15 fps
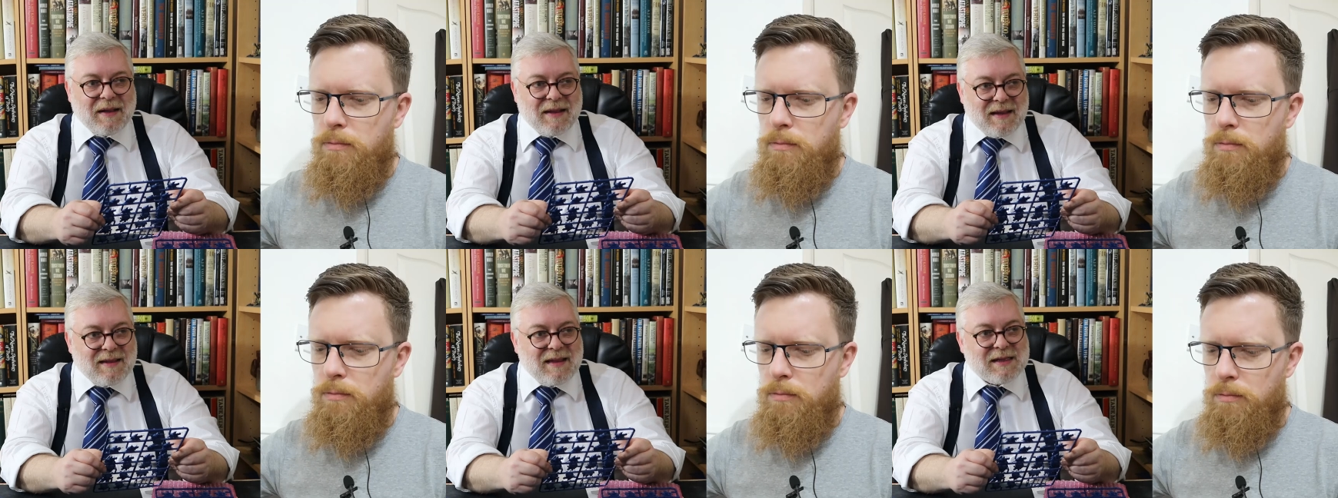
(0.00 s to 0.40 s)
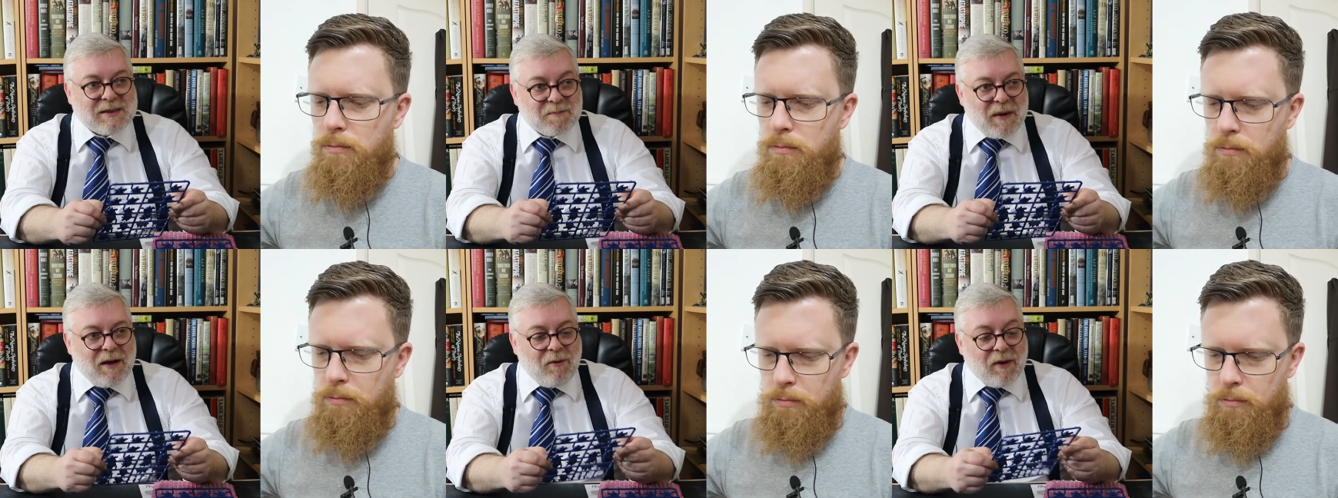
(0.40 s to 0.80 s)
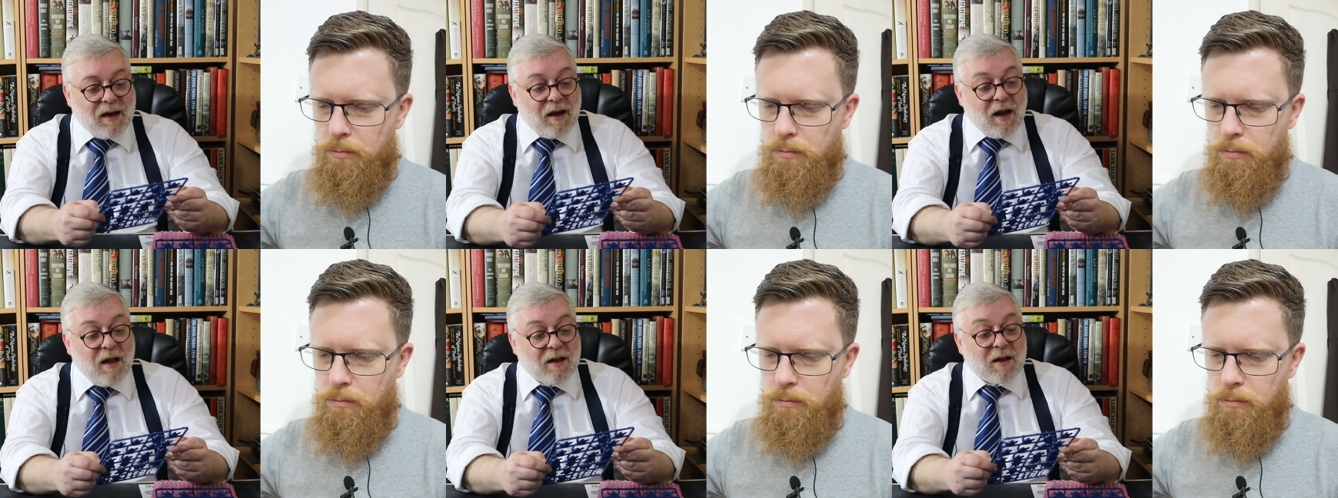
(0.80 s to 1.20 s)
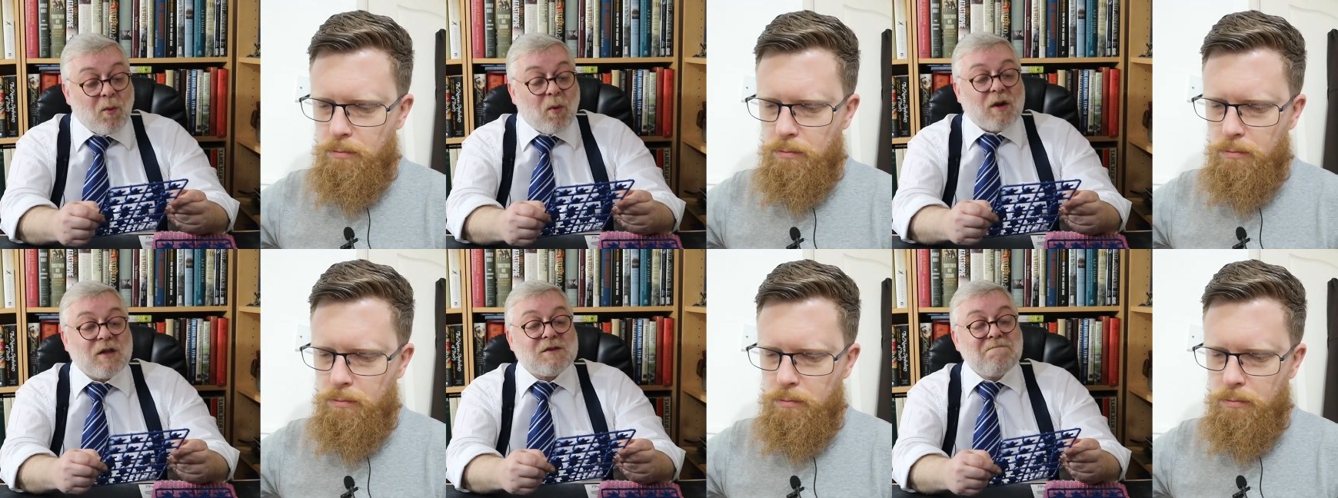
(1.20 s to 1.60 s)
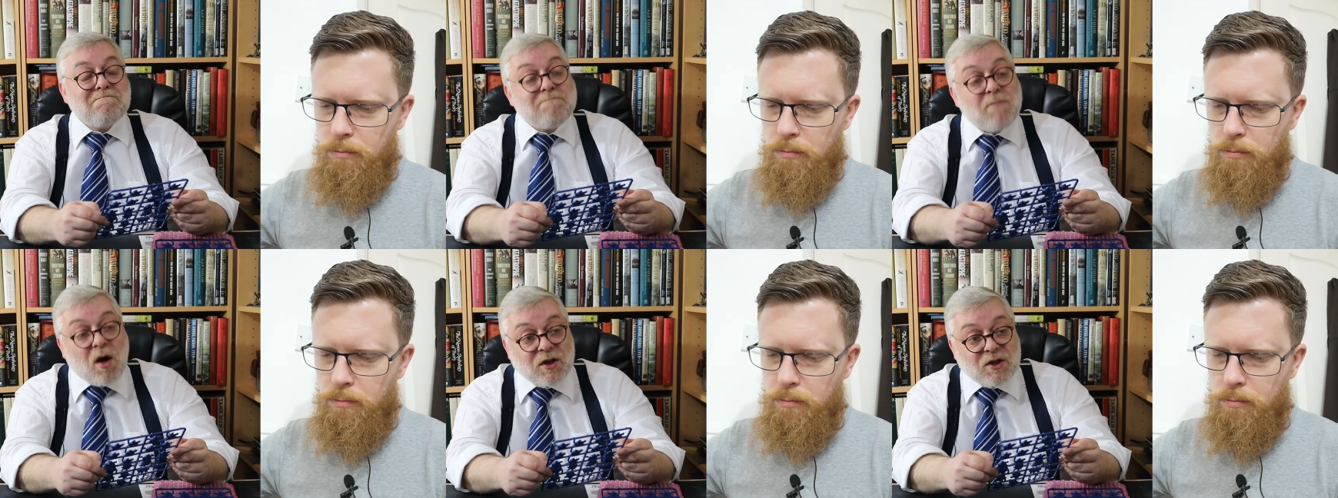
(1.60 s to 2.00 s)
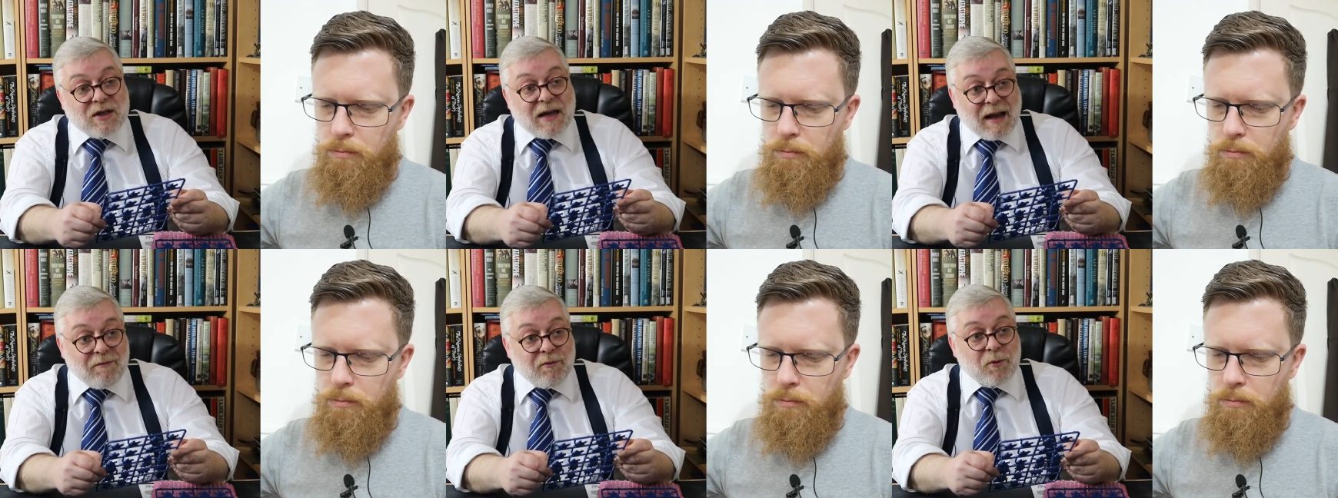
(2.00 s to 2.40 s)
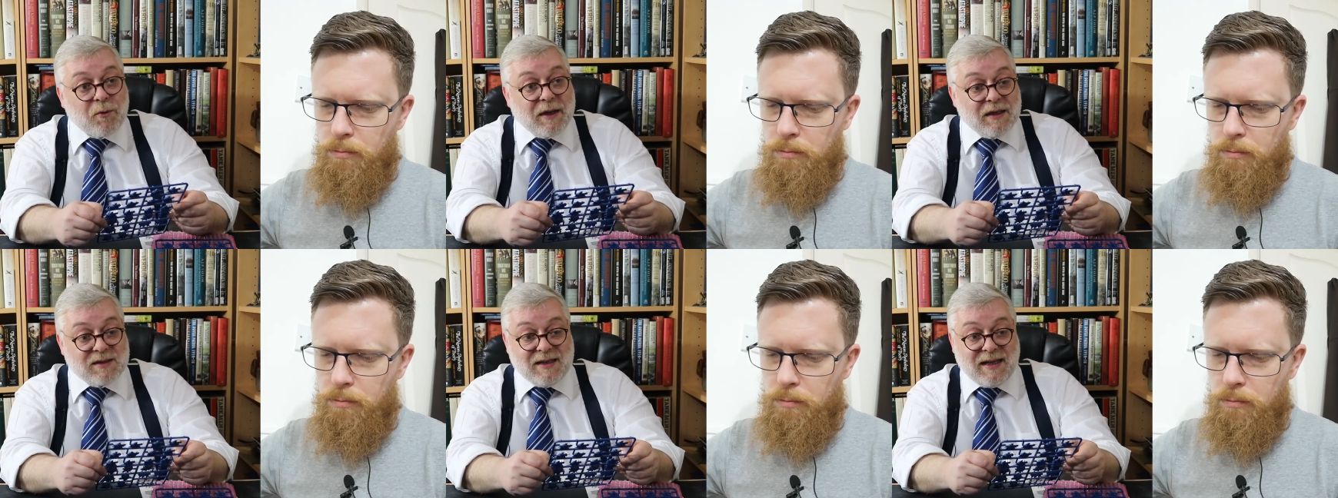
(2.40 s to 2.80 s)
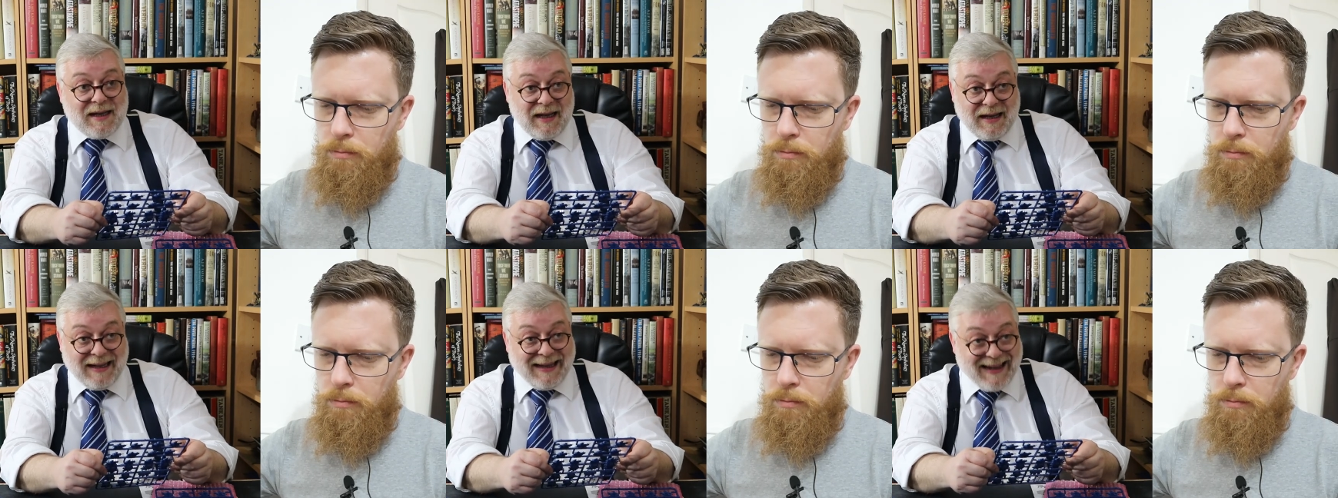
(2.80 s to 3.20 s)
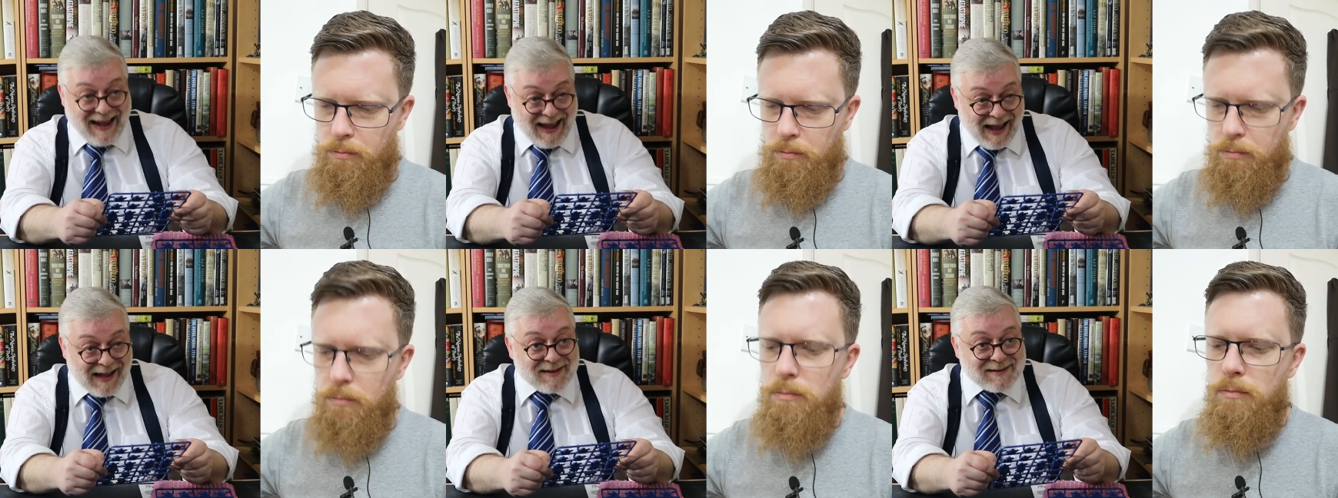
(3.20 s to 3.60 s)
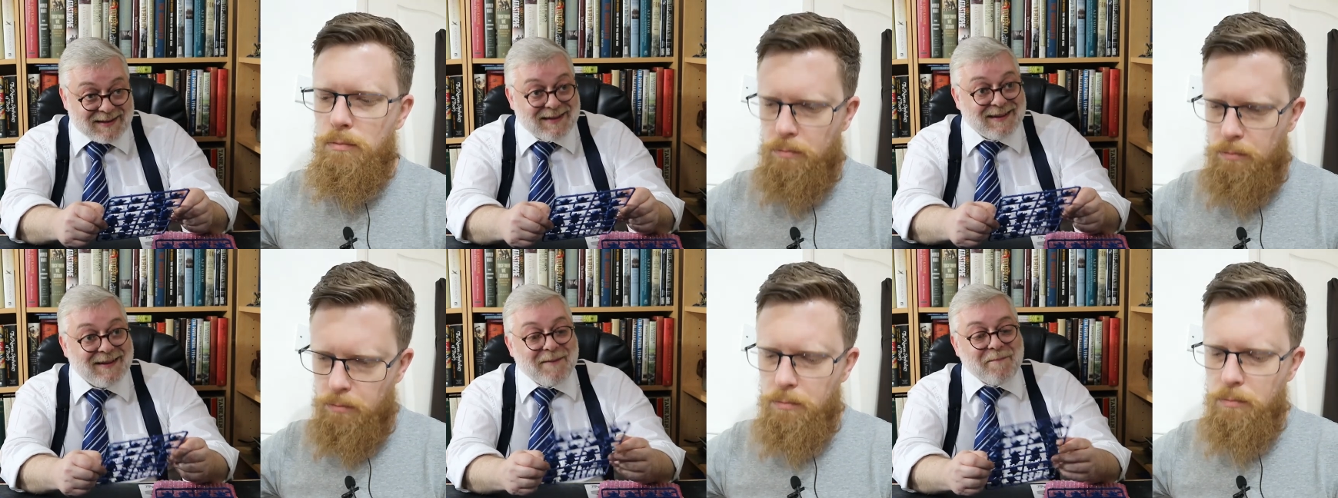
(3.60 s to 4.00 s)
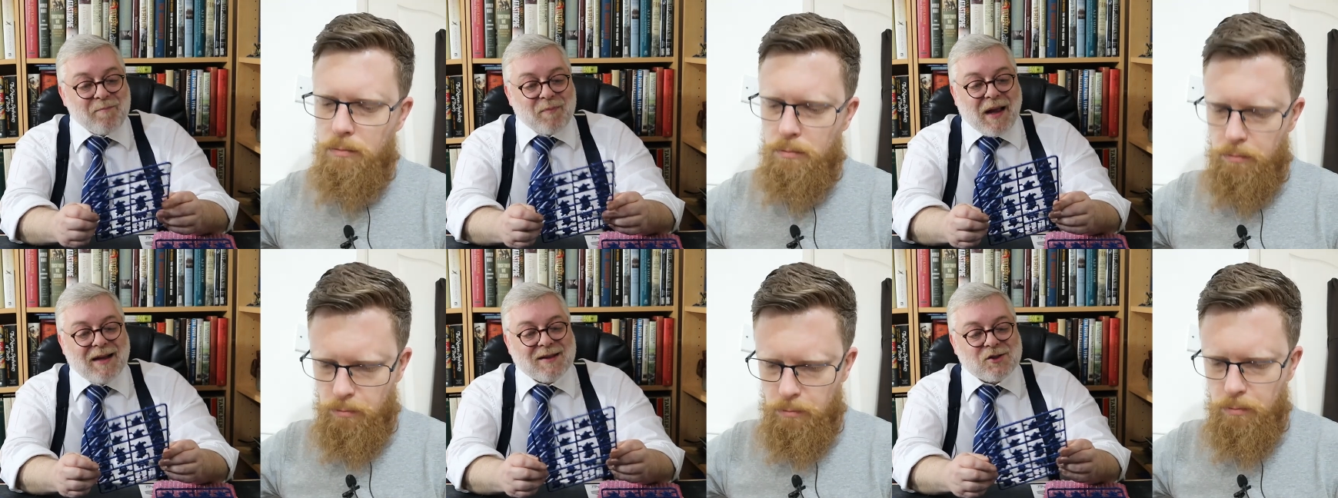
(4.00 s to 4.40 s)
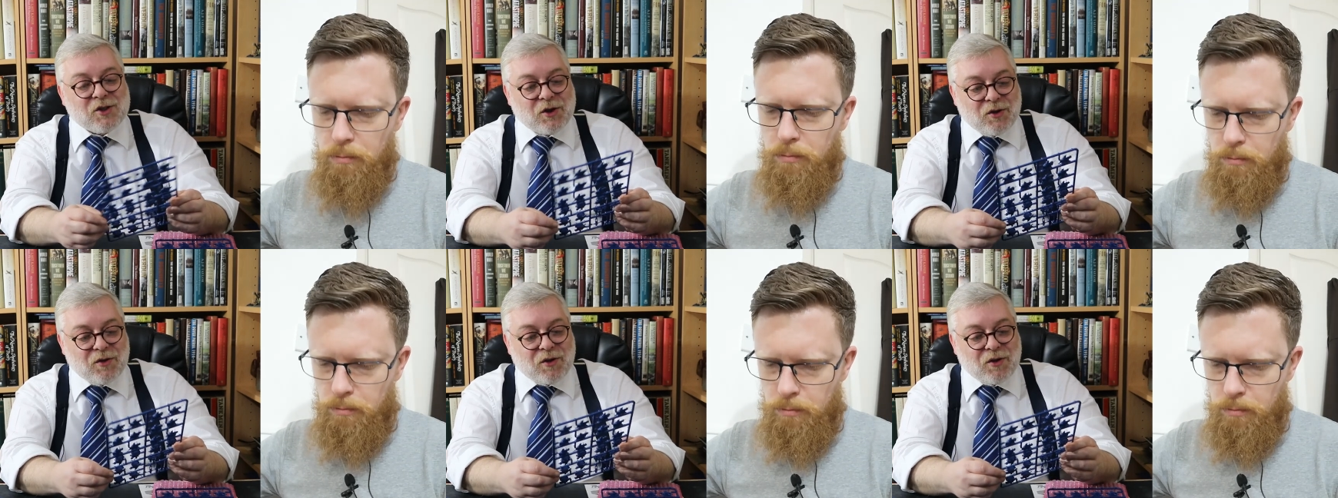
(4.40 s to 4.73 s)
Speaker 1: But this period, they want as much cavalry as they can get. And so the